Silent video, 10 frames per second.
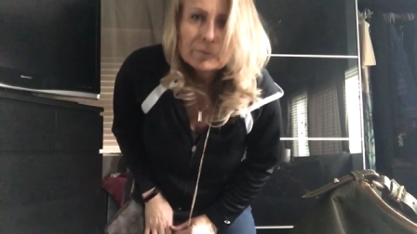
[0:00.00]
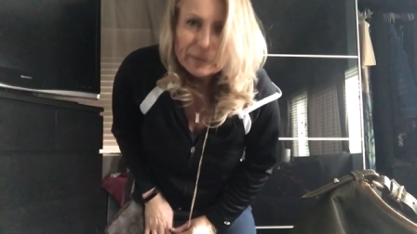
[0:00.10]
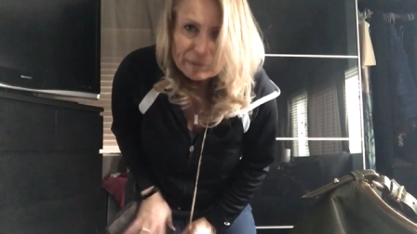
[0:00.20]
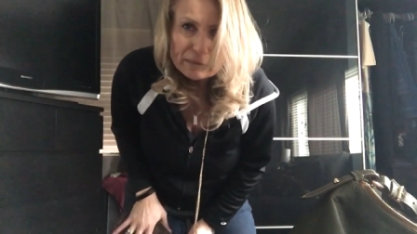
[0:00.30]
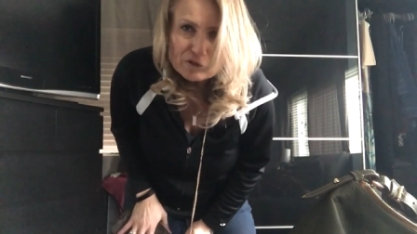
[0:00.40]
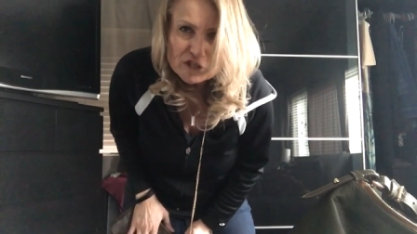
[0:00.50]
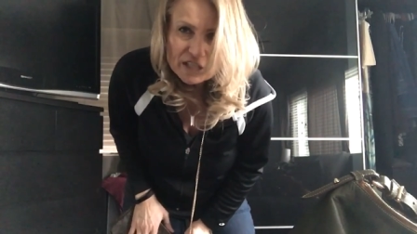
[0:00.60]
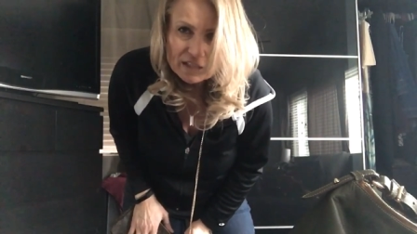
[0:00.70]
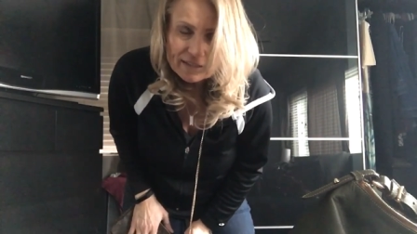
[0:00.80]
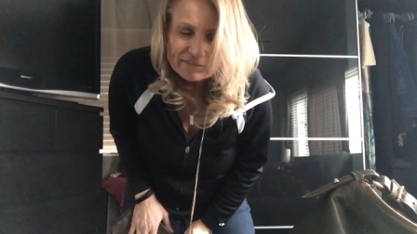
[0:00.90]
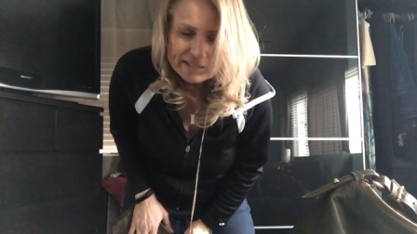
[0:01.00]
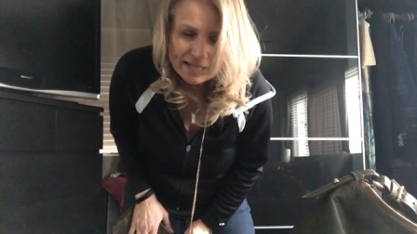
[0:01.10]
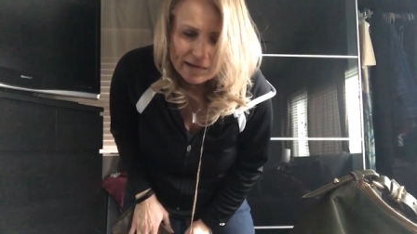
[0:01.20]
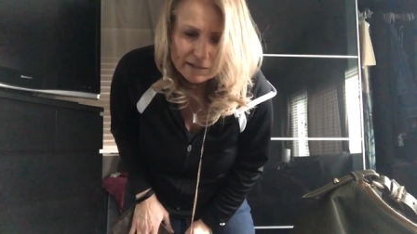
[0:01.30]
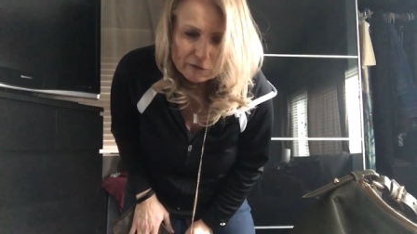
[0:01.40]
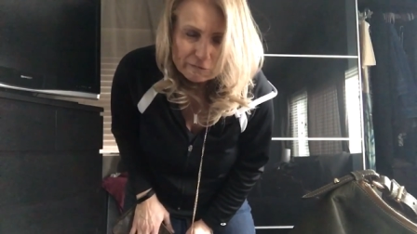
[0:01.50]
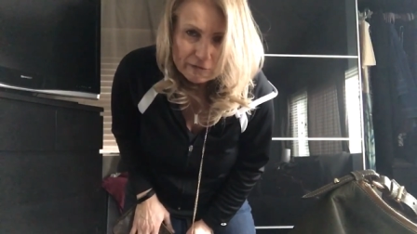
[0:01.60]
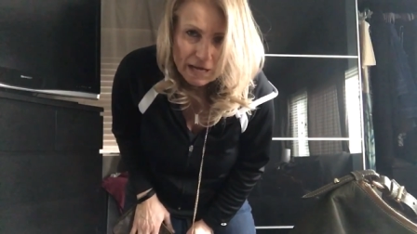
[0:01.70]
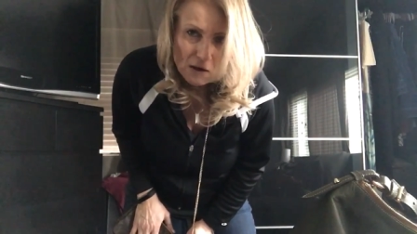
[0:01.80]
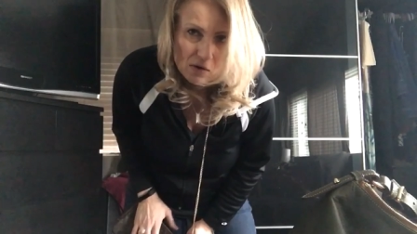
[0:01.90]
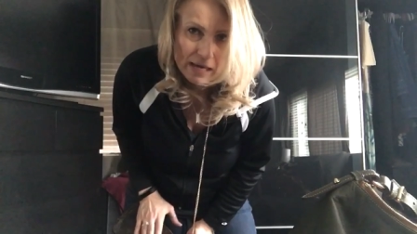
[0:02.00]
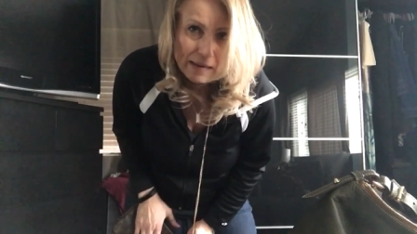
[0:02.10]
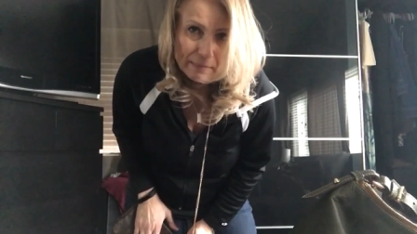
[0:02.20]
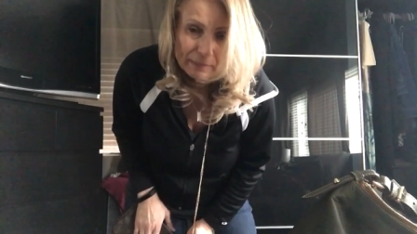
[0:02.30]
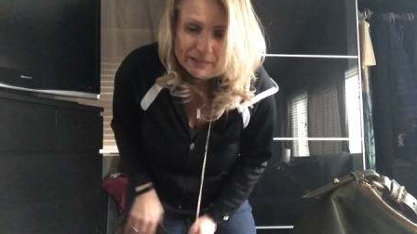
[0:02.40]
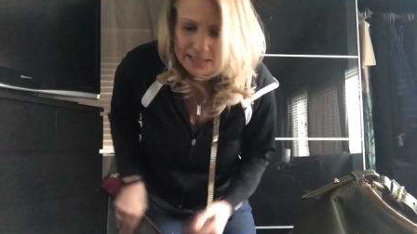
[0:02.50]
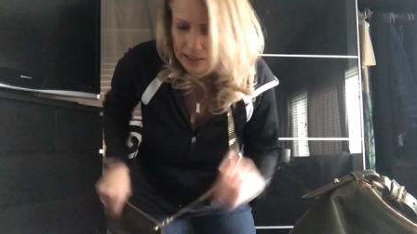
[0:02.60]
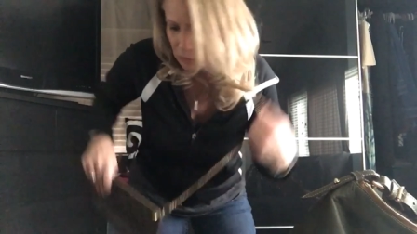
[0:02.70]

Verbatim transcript: maybe I'm just going to leave this on here for now and maybe take